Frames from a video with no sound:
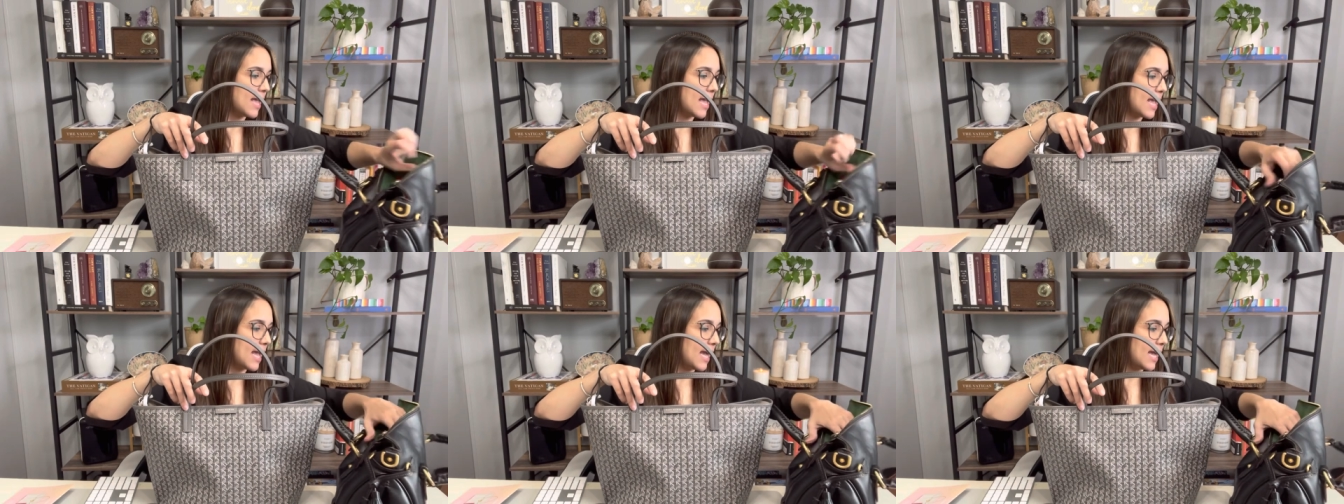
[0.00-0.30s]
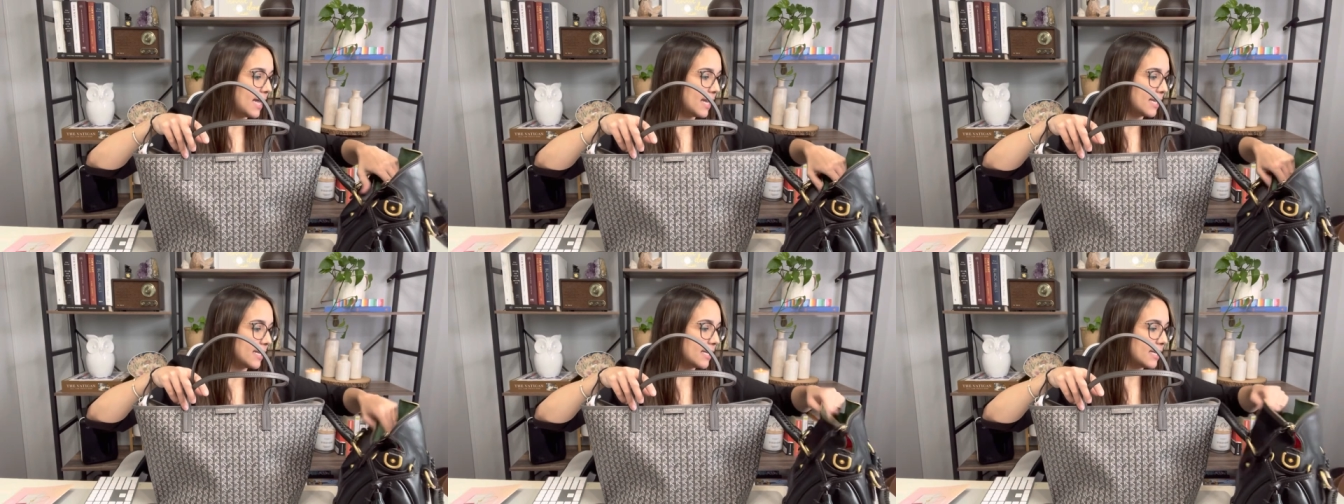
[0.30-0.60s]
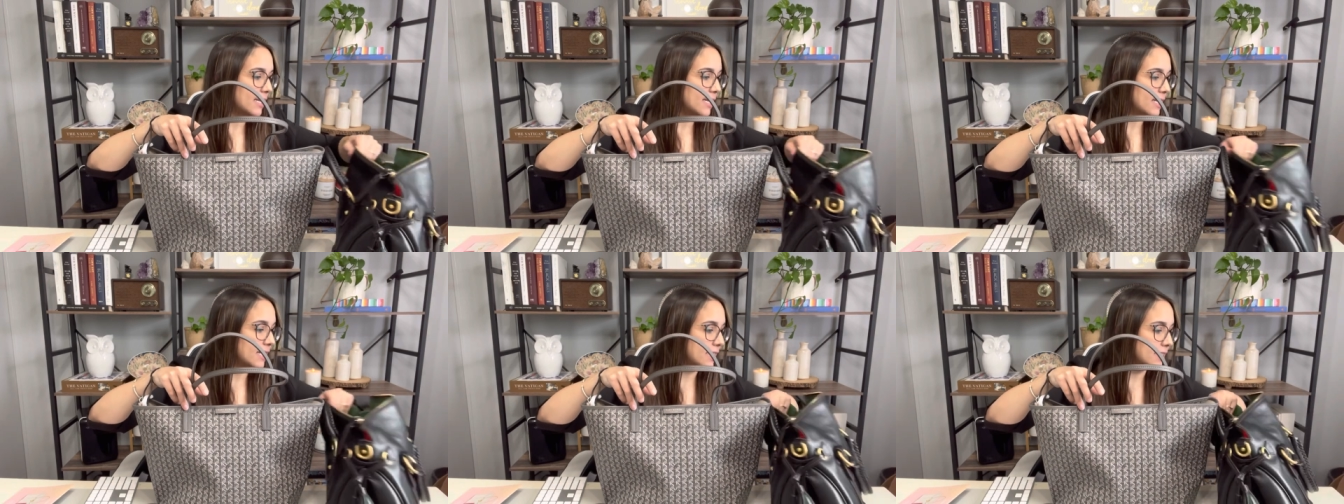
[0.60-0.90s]
And
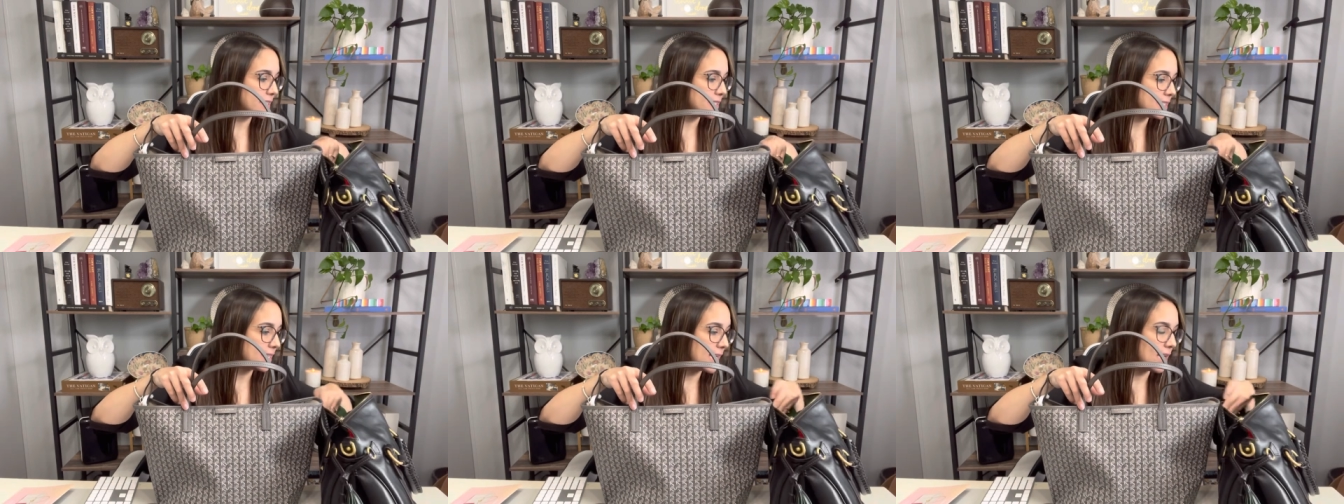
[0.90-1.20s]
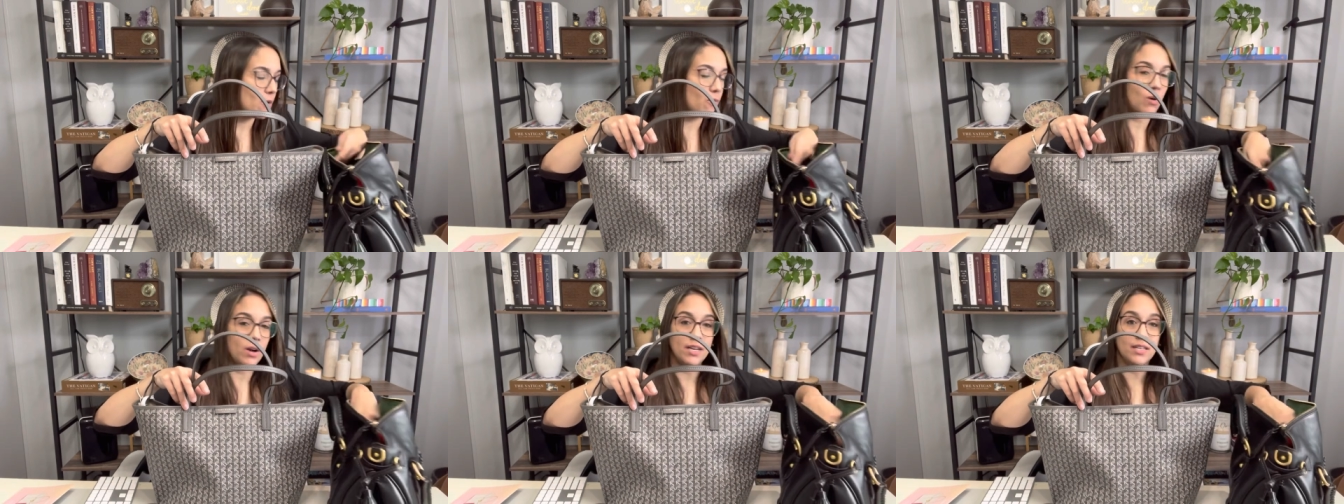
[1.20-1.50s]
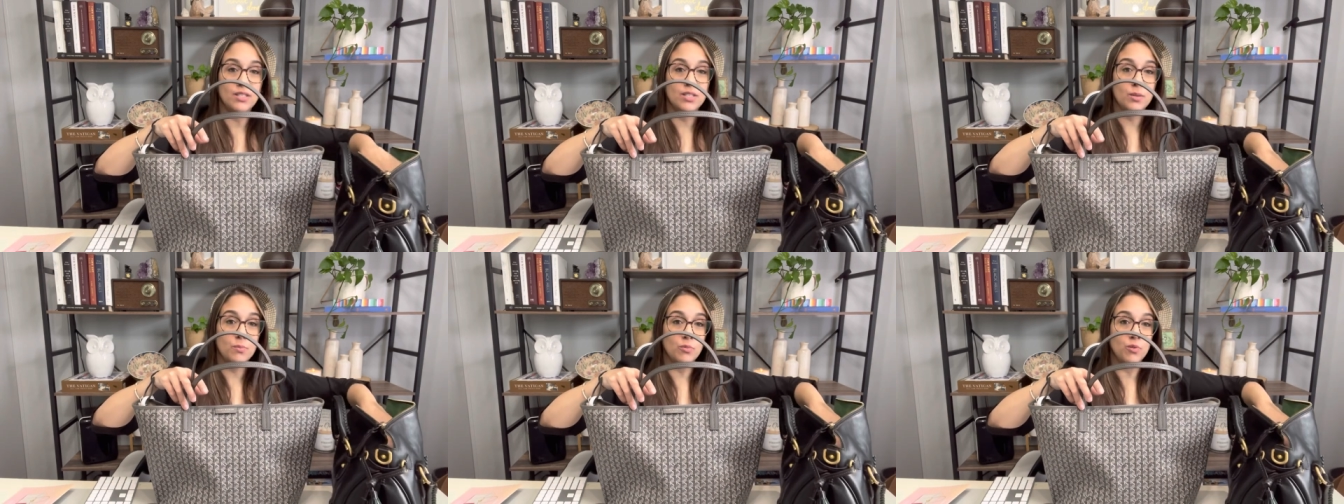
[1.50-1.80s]
let's say I
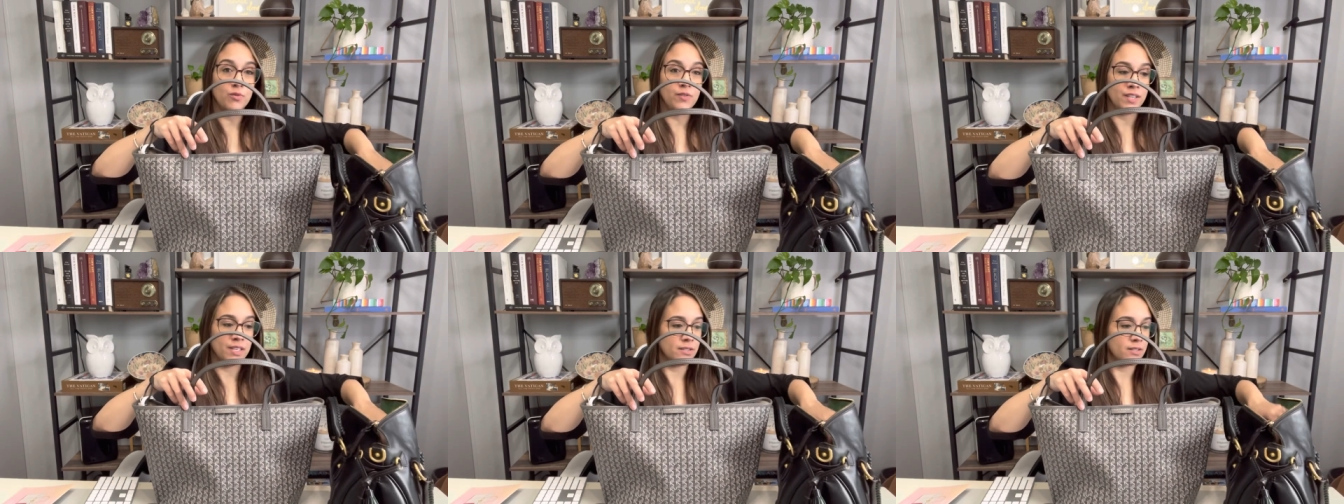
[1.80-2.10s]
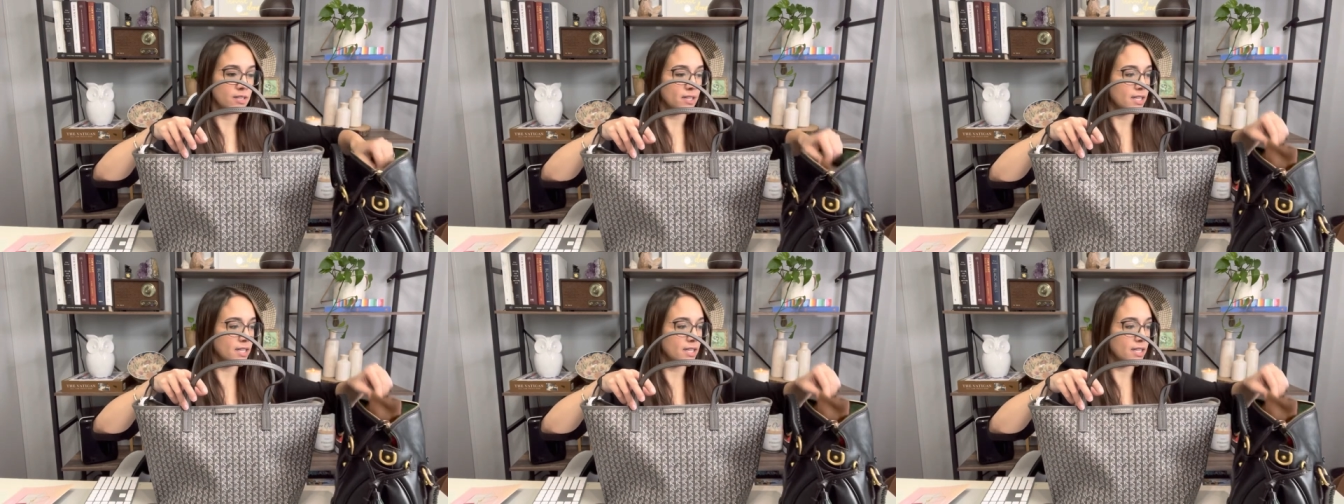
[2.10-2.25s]
wanted to move into